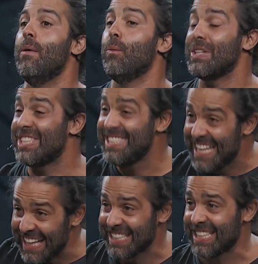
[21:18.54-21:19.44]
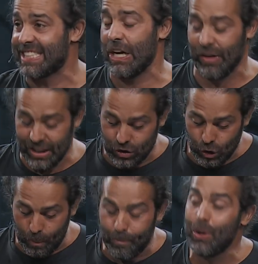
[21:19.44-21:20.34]
what's necessary
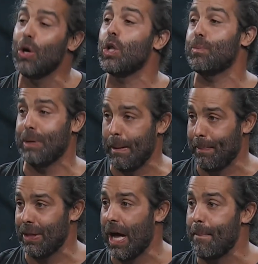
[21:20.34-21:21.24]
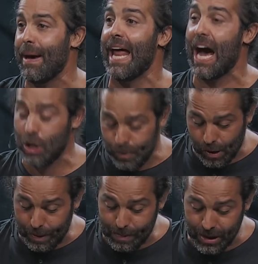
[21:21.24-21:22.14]
to build people up. And how do you
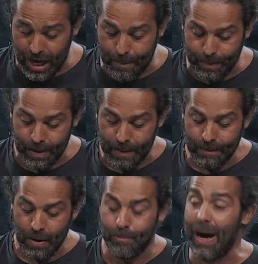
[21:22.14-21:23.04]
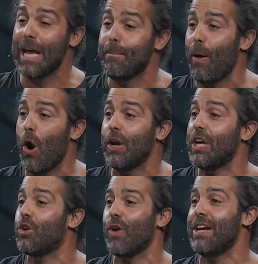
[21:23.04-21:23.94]
build people up? By
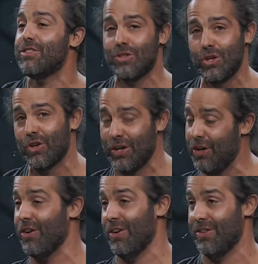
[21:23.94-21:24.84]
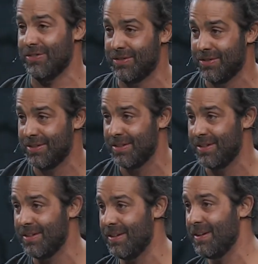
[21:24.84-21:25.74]
imparting grace to your hearers.
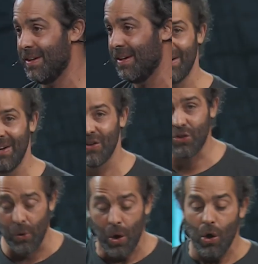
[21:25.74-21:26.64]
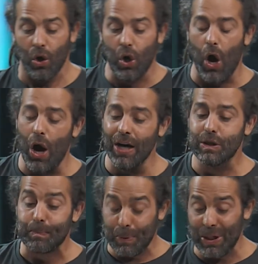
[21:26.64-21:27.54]
So
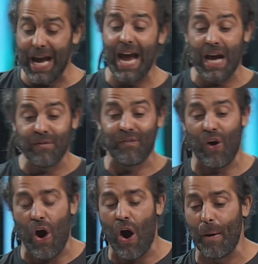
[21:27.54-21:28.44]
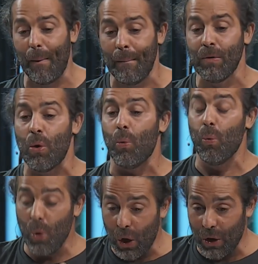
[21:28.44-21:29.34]
God's plan for our
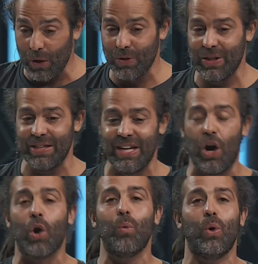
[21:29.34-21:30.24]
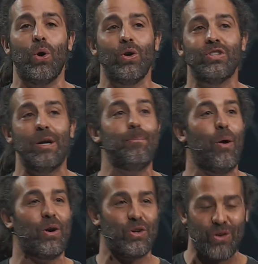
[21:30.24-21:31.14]
words is that our words
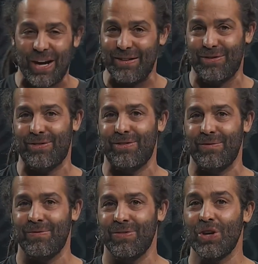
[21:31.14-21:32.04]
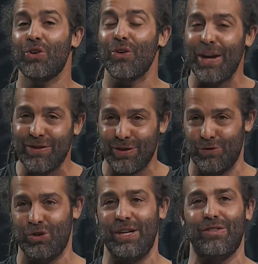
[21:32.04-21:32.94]
impart grace, the grace of
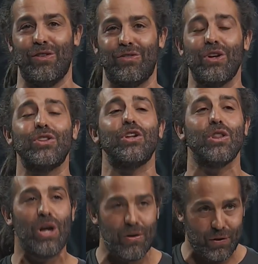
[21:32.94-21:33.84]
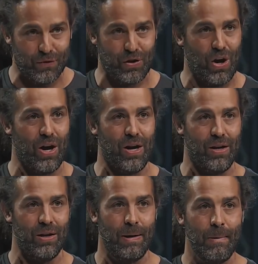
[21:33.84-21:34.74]
Jesus, the, the love of
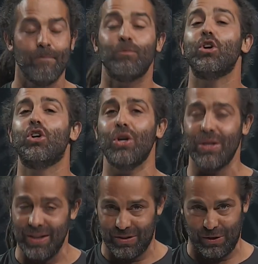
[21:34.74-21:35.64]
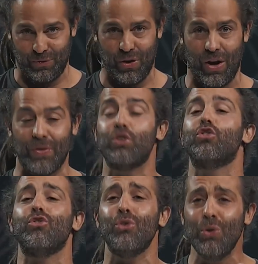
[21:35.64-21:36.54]
God the goodness of God, the
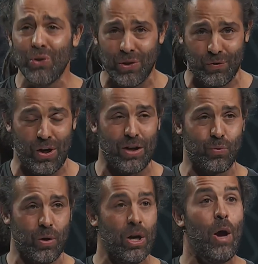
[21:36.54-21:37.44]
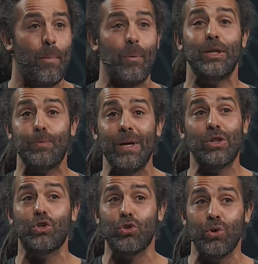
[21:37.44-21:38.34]
truth of God's word. But we speak
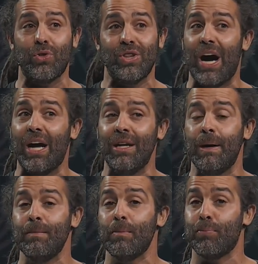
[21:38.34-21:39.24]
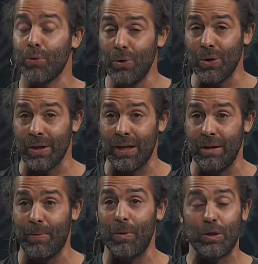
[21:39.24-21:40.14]
the truth not brutally,
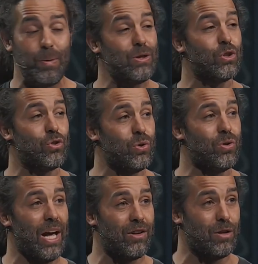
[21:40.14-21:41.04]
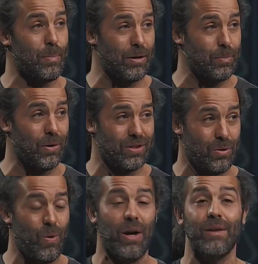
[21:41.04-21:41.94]
but we speak the truth, as the Apostle Paul said,
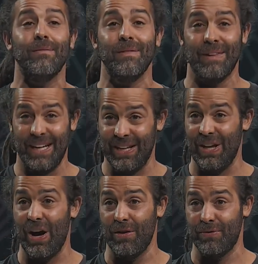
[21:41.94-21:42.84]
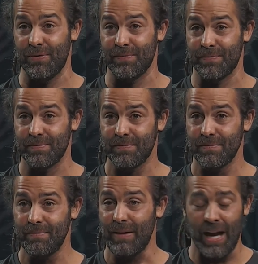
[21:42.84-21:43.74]
what? In love.
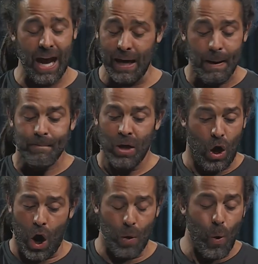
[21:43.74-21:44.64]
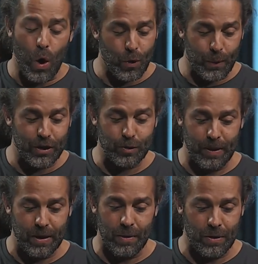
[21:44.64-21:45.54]
And uh, Warren Wiersbe,
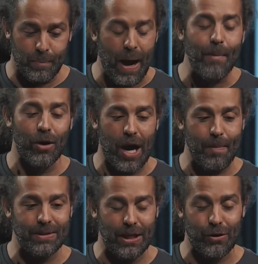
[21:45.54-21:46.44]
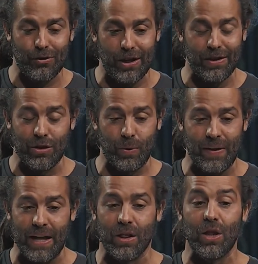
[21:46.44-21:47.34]
the, the Bible commentator, said it this way
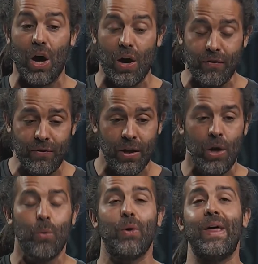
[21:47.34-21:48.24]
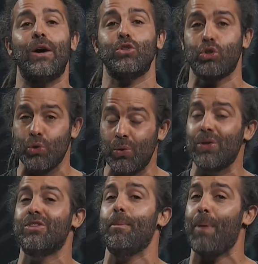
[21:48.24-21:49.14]
that love without truth
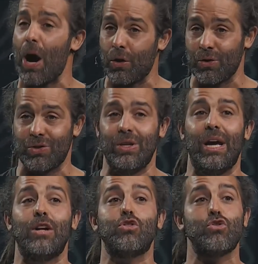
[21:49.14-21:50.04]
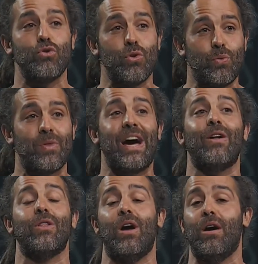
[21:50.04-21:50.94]
is hypocrisy, and truth
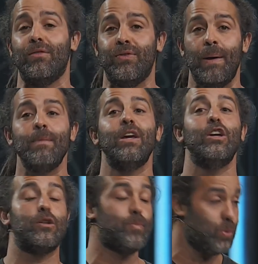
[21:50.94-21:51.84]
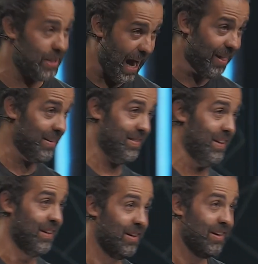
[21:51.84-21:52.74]
without love is brutality.